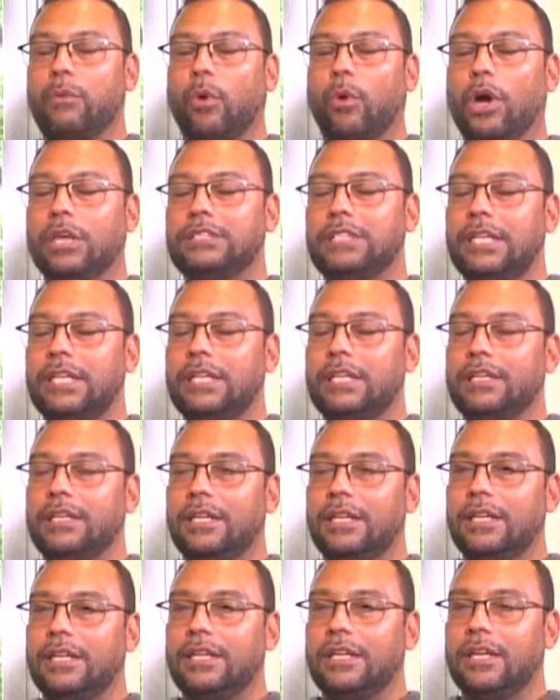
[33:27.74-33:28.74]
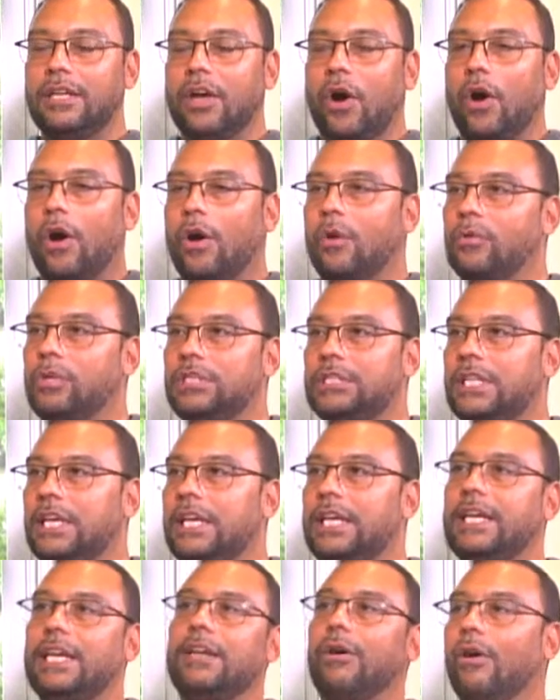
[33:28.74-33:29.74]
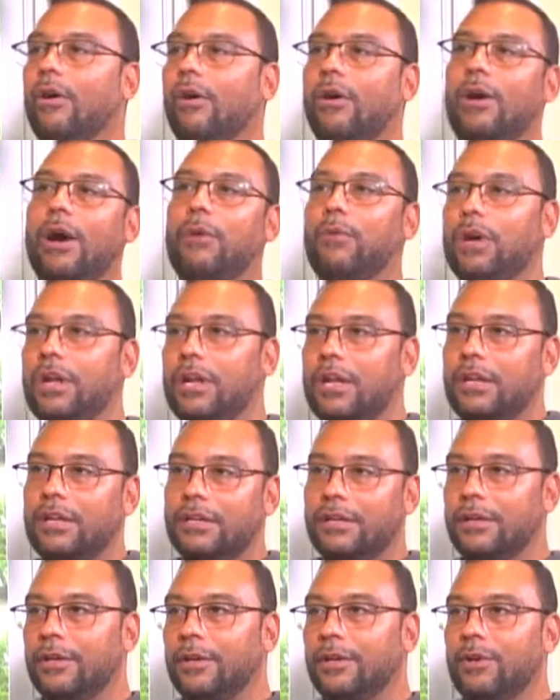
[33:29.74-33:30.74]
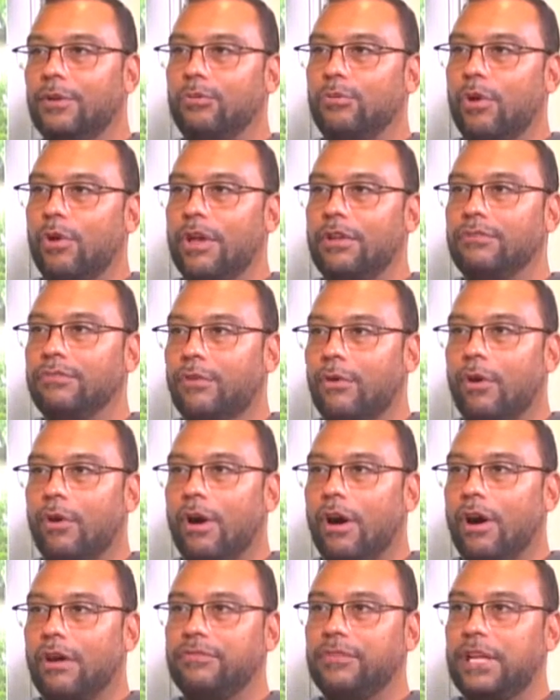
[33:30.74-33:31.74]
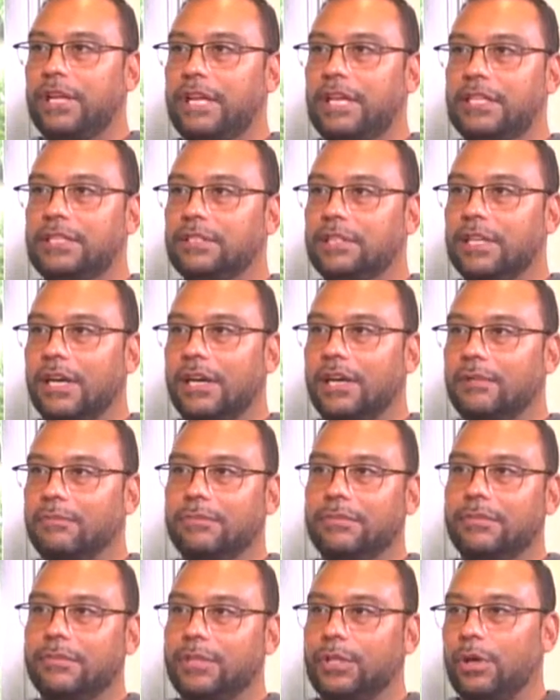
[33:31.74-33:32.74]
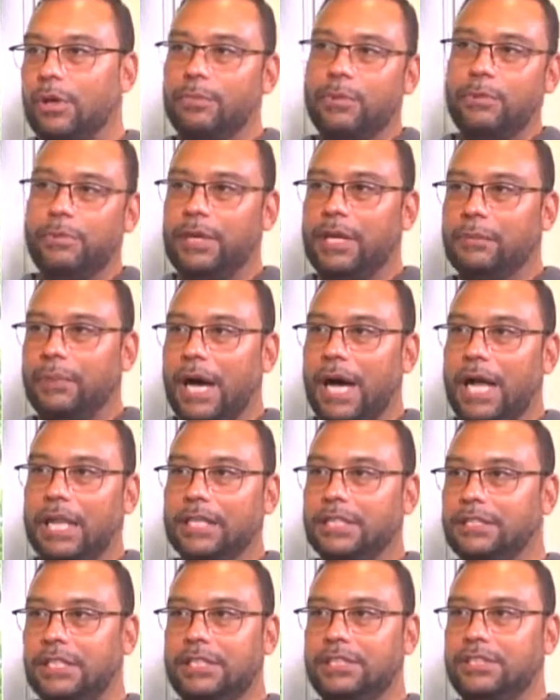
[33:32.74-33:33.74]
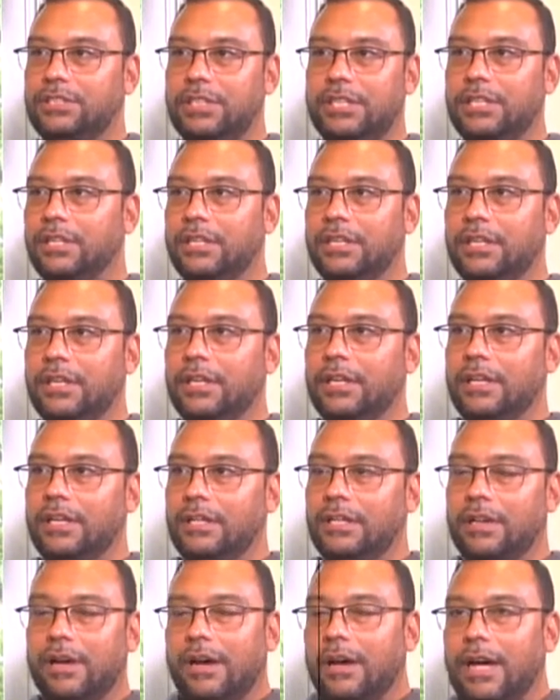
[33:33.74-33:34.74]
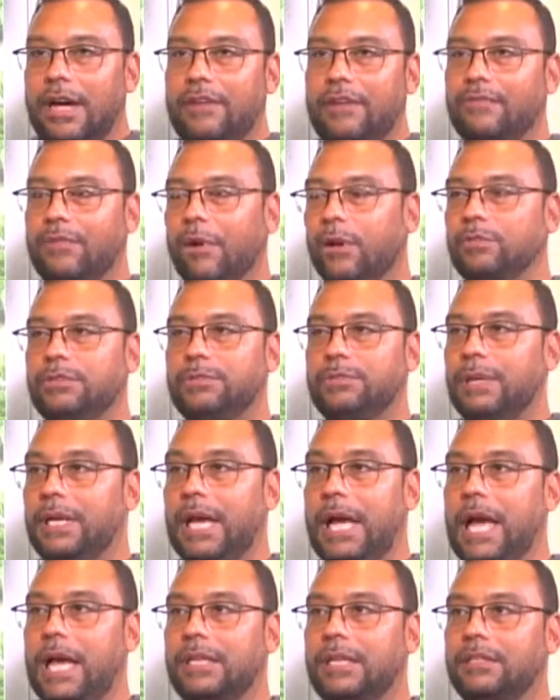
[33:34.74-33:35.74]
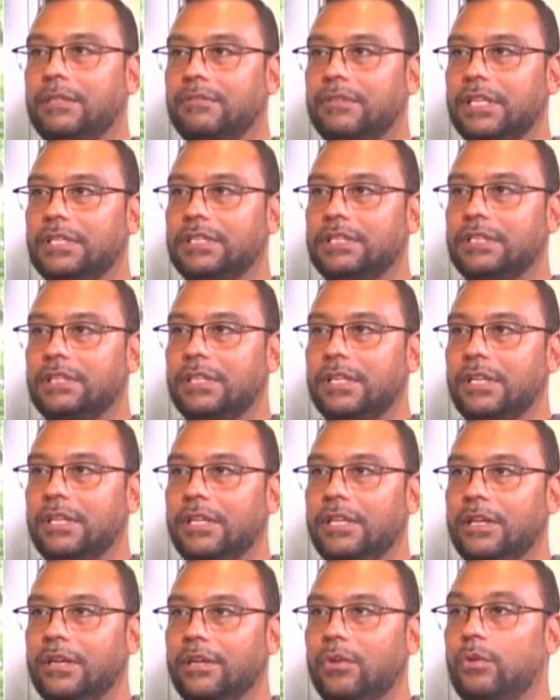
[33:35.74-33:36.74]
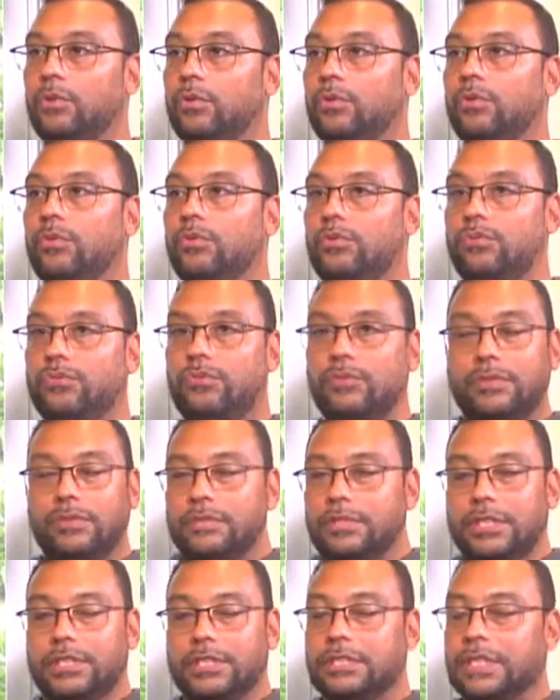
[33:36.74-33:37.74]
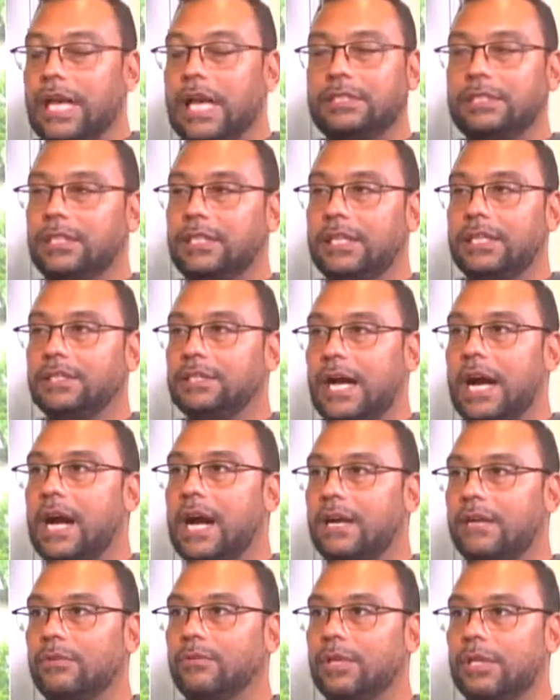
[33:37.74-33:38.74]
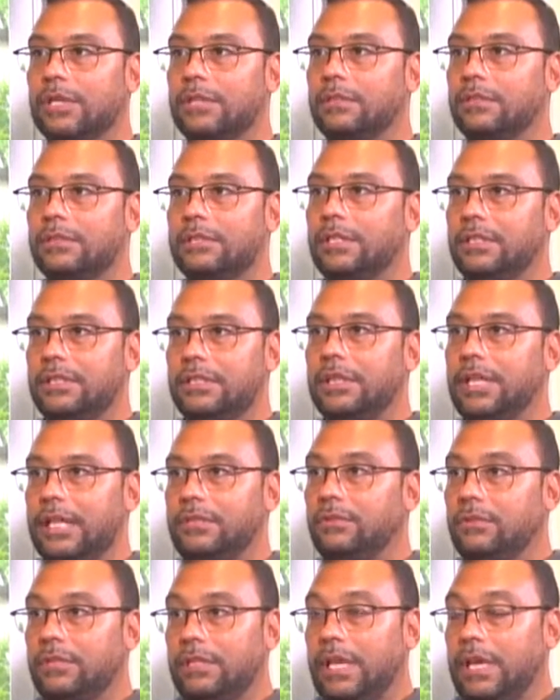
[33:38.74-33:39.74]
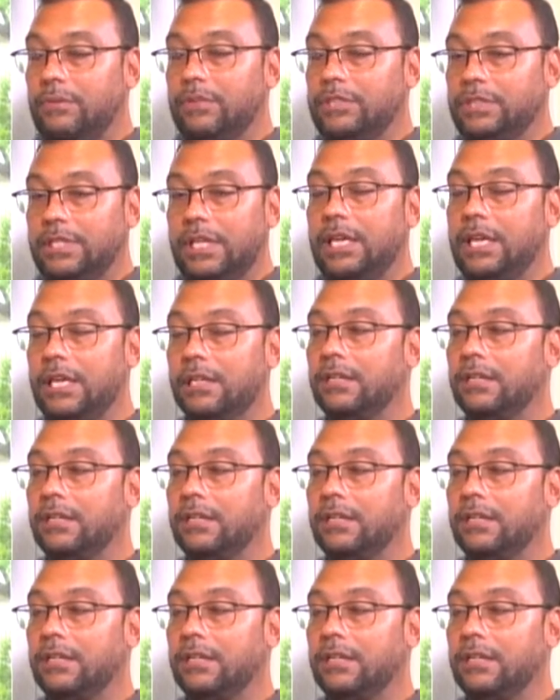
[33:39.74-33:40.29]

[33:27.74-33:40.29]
wasn't always thinking, oh, I want to run for office. You know, I'm going to be a politician. No, I've always been an activist who just got sick and tired of what they were seeing.